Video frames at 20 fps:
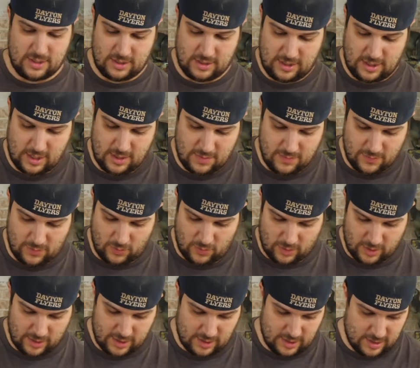game
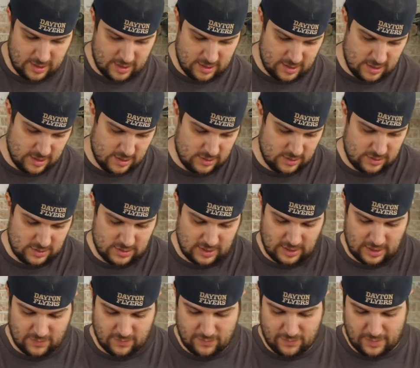board here. Looks
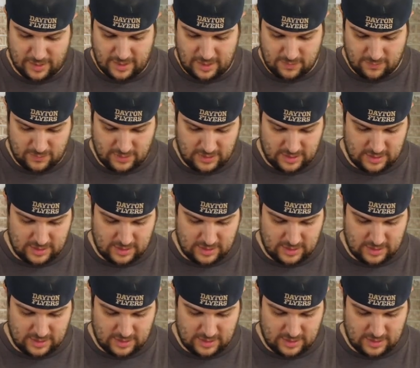like it might be